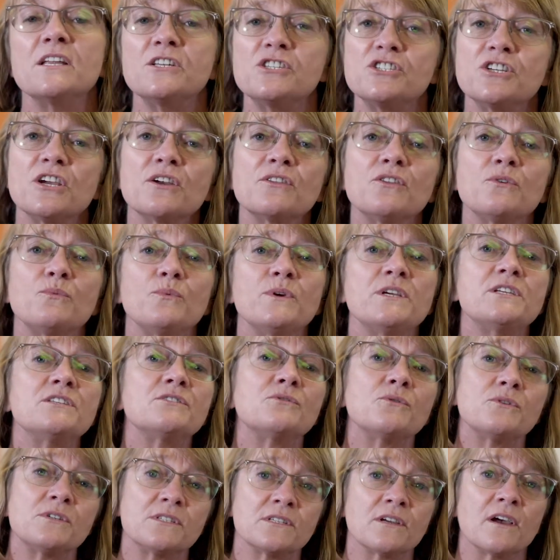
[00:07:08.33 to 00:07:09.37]
Check the
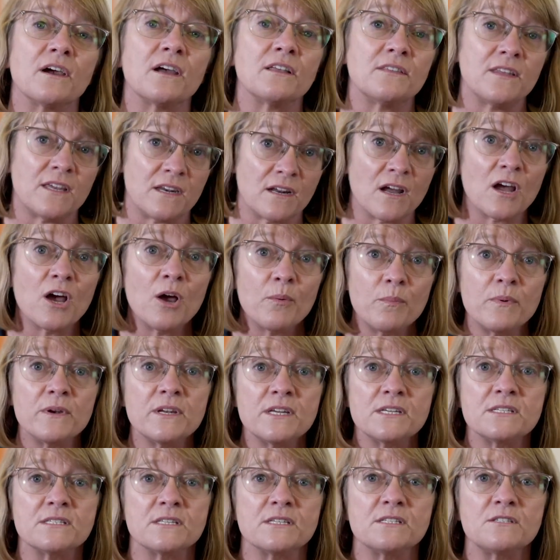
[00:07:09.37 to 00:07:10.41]
resource guide that
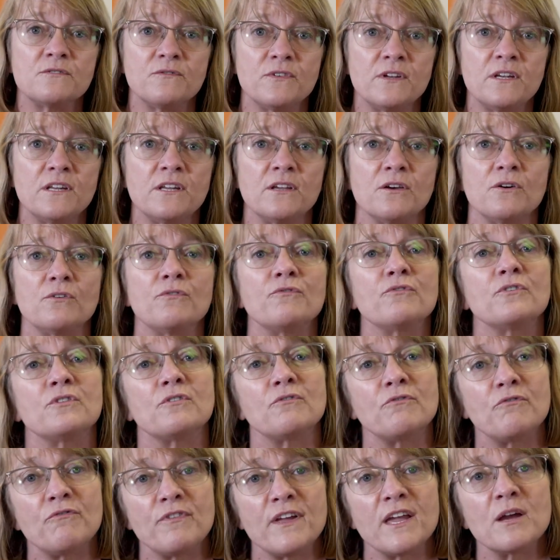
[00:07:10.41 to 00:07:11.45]
accompanies this video for the
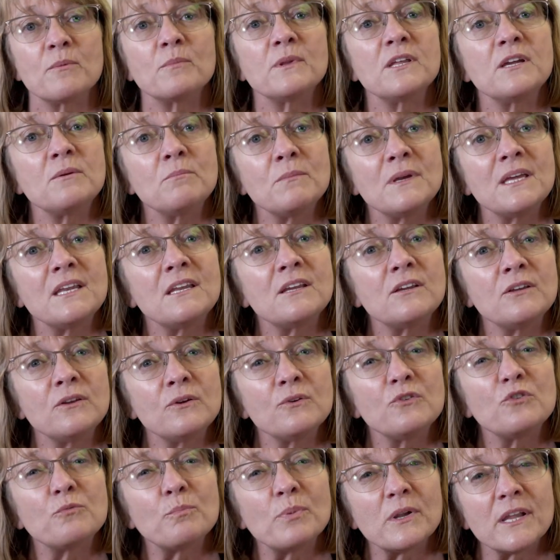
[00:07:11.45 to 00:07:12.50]
Family Media
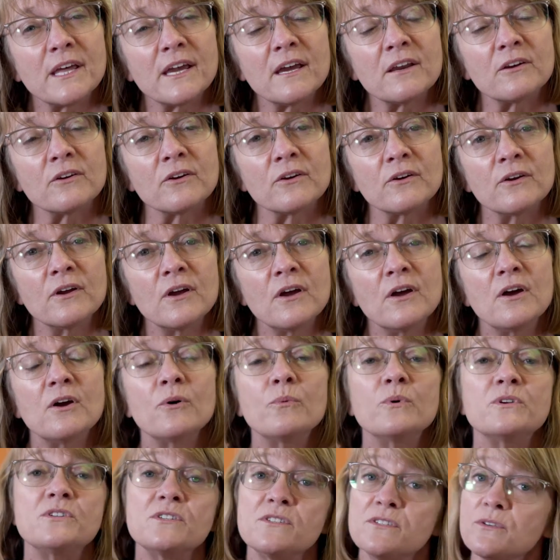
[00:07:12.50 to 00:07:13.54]
Use Planner,
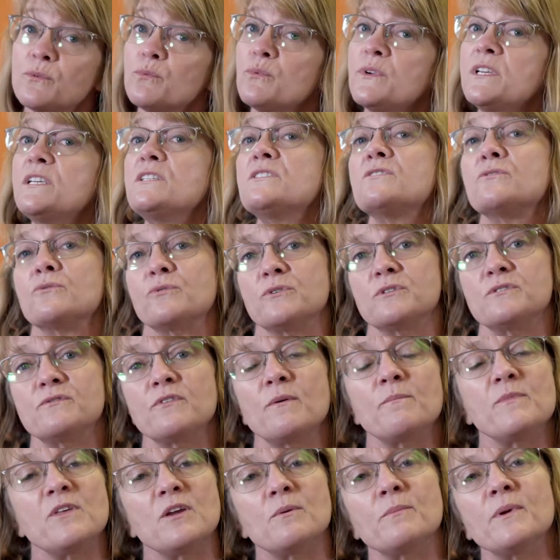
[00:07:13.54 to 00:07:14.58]
which is a resource
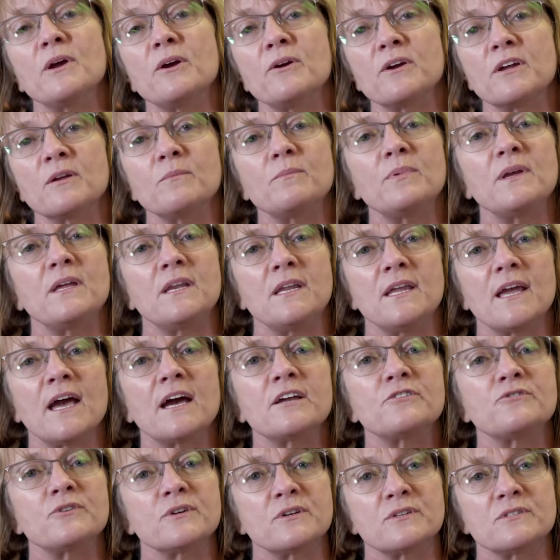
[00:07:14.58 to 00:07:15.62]
from the American
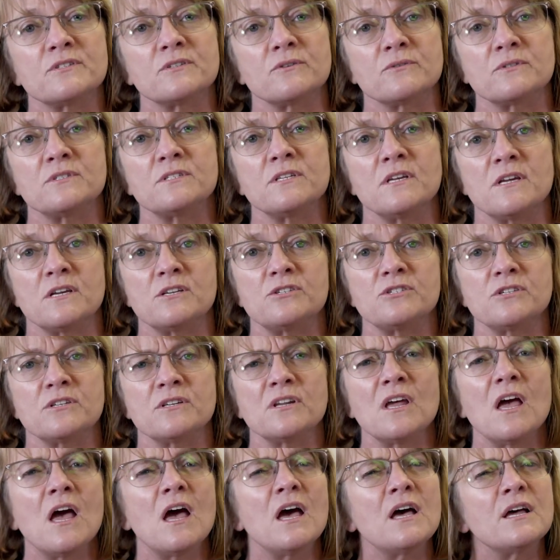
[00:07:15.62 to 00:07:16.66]
Pediatric Association,